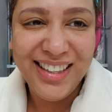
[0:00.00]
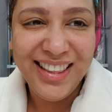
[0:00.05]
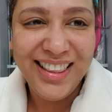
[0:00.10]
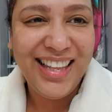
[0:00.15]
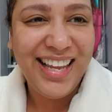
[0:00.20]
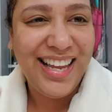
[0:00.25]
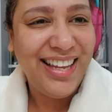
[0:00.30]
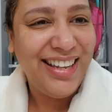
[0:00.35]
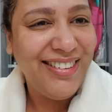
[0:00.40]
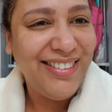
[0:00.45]

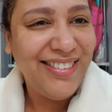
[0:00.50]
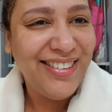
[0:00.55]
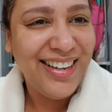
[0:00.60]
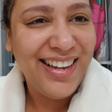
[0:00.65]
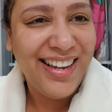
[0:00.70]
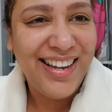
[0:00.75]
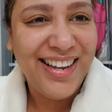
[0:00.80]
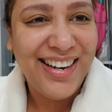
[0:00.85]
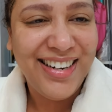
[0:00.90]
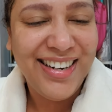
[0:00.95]
Thank you
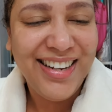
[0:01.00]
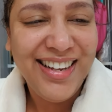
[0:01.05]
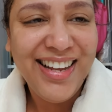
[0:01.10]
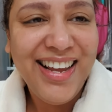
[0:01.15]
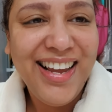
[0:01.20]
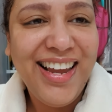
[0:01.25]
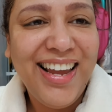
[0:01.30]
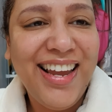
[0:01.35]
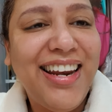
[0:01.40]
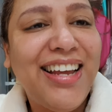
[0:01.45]
again,
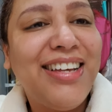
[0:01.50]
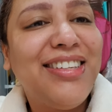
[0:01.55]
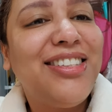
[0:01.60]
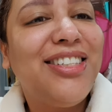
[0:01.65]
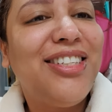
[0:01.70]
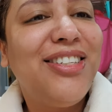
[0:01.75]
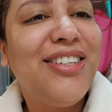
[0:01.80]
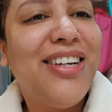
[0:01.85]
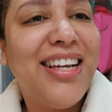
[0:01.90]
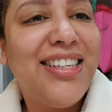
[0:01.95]
and I'll
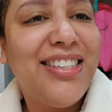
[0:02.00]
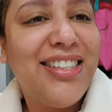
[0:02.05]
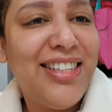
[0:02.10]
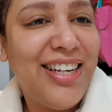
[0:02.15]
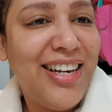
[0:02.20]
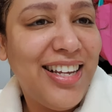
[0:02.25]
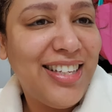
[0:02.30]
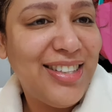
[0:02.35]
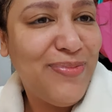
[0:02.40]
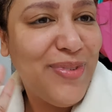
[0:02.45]
see you guys in the
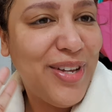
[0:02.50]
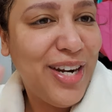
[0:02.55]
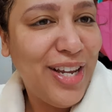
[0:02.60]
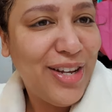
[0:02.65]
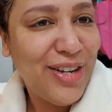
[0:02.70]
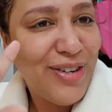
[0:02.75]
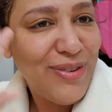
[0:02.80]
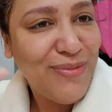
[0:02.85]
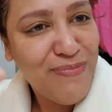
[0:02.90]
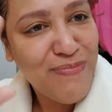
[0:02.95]
next
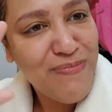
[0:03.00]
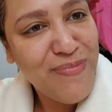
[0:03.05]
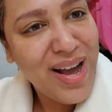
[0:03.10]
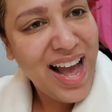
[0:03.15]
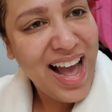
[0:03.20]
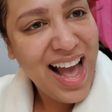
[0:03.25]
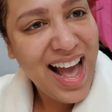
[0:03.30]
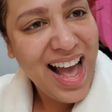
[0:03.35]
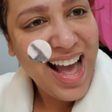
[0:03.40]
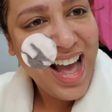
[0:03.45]
video.
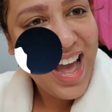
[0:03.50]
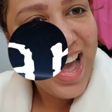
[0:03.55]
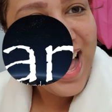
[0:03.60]
Bye.